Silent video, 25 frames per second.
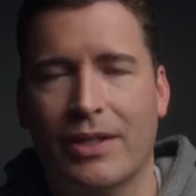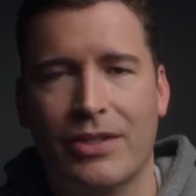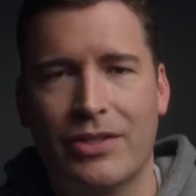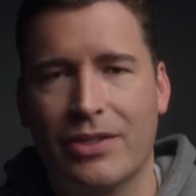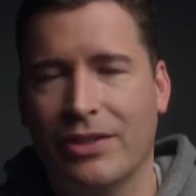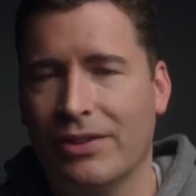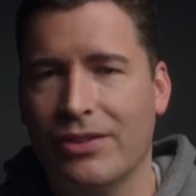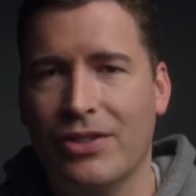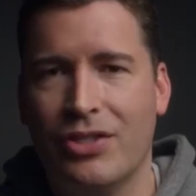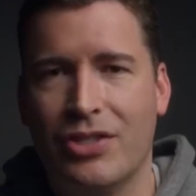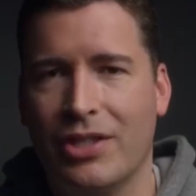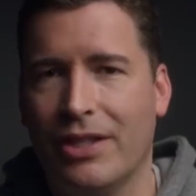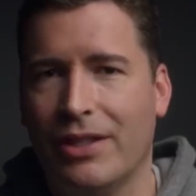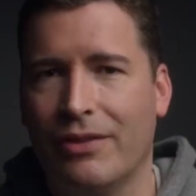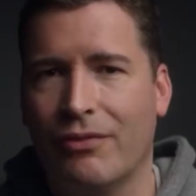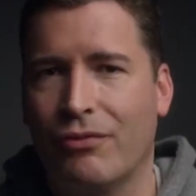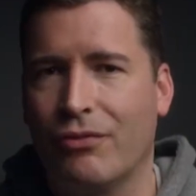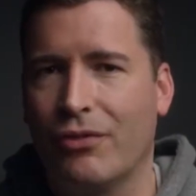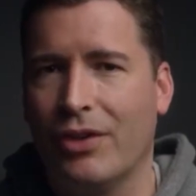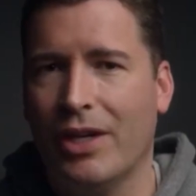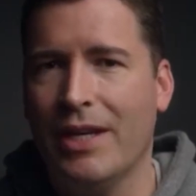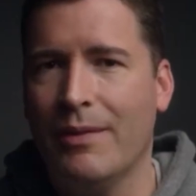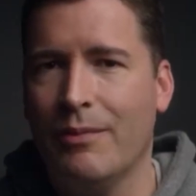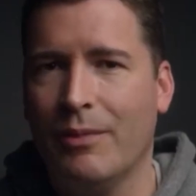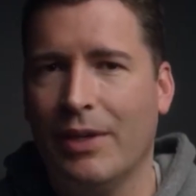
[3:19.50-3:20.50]
spoken
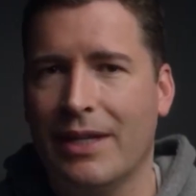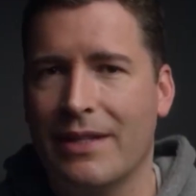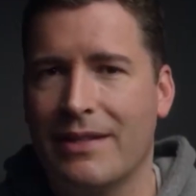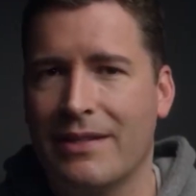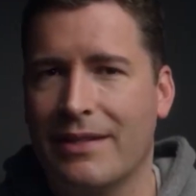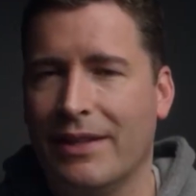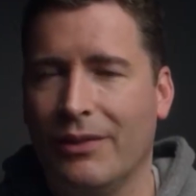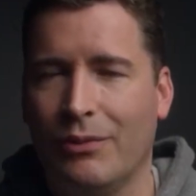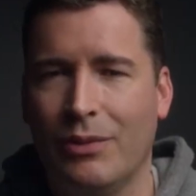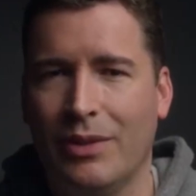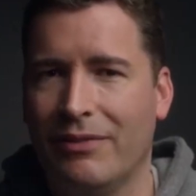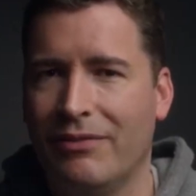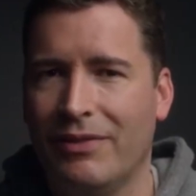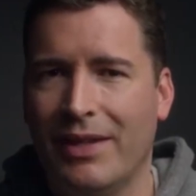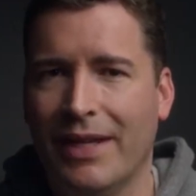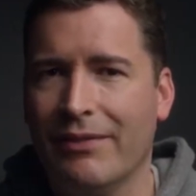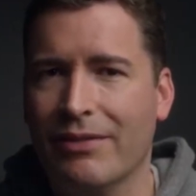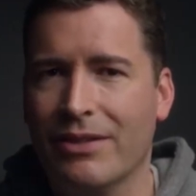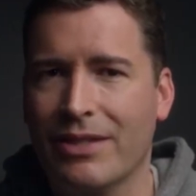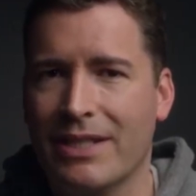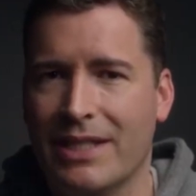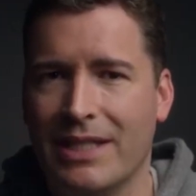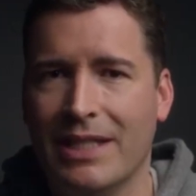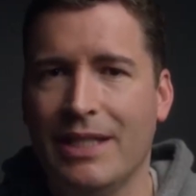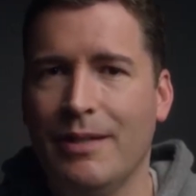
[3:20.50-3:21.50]
about, and that is
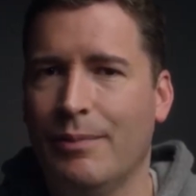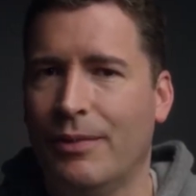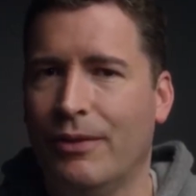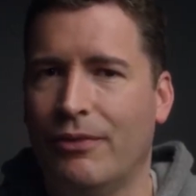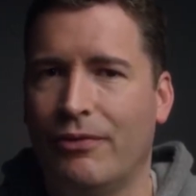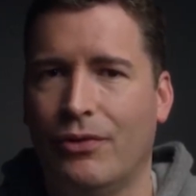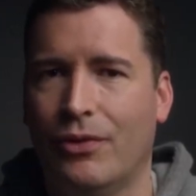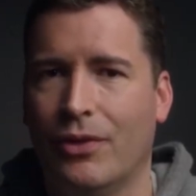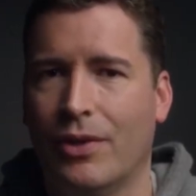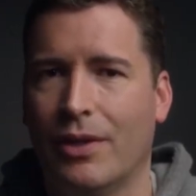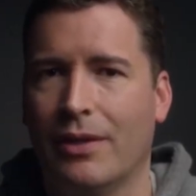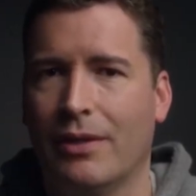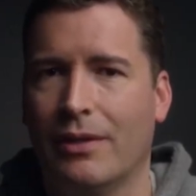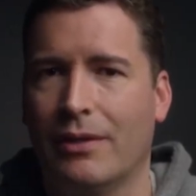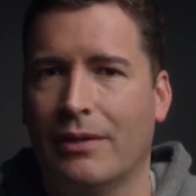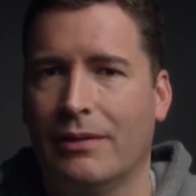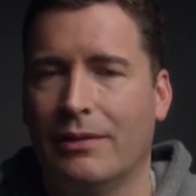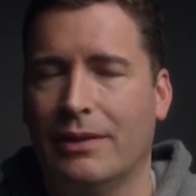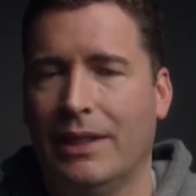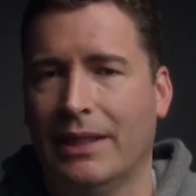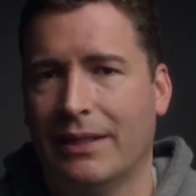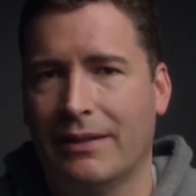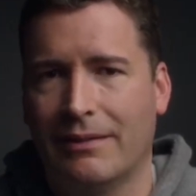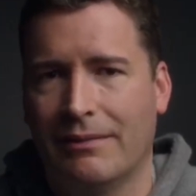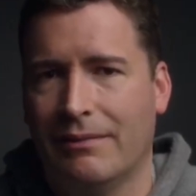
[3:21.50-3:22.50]
just simply
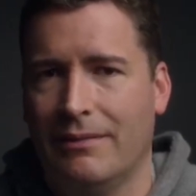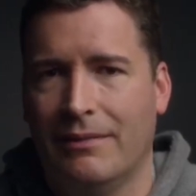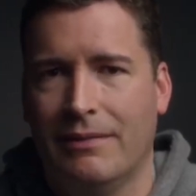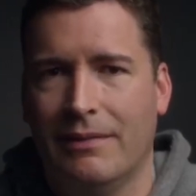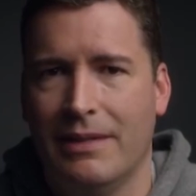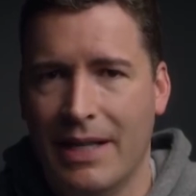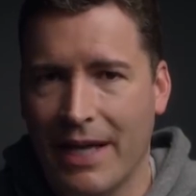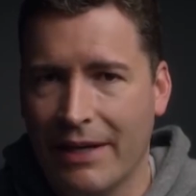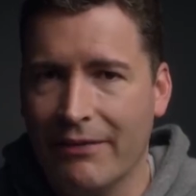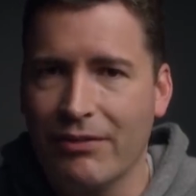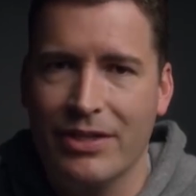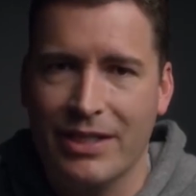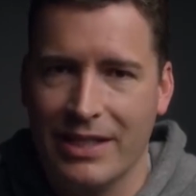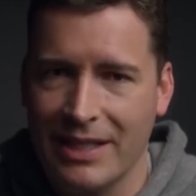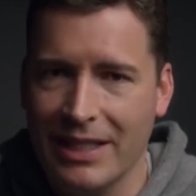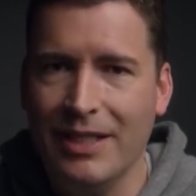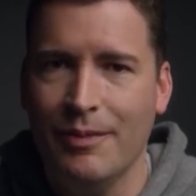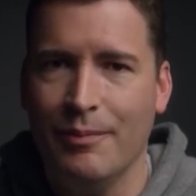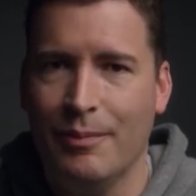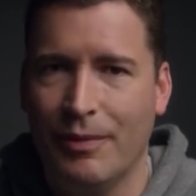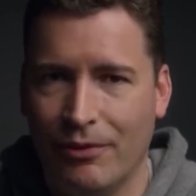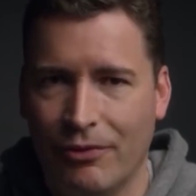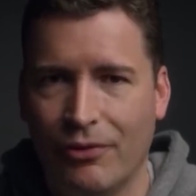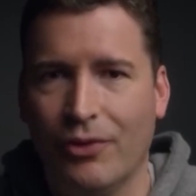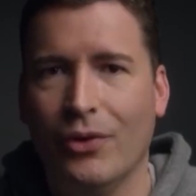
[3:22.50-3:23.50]
pulling data from the
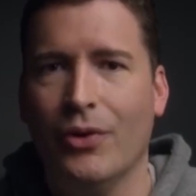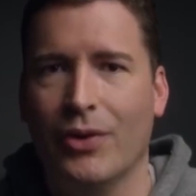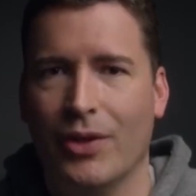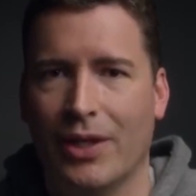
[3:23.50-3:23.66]
drives.